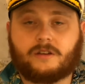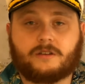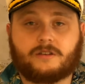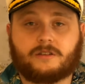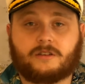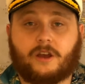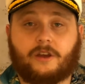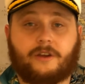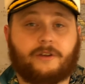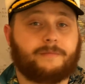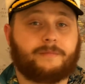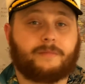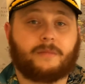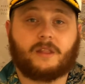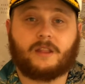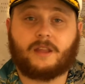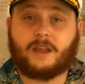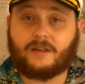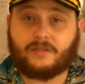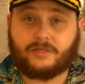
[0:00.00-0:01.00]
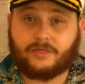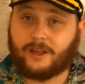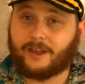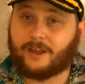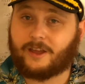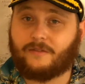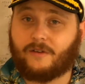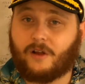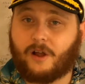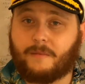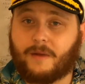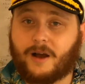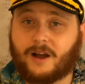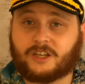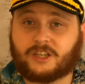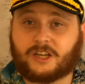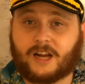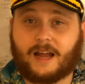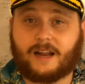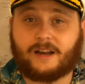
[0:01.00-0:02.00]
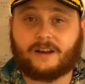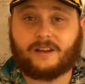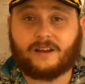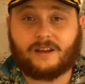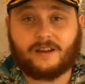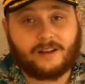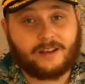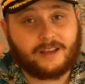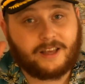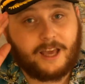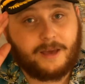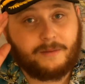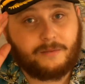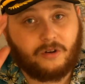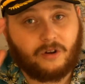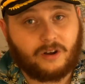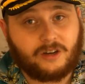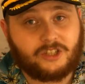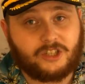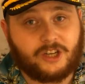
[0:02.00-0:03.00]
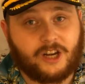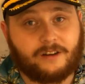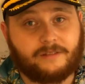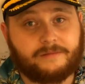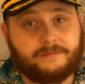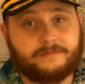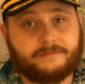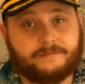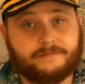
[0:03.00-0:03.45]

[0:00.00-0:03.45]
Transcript: So, yeah, thank you very much, and keep crunching.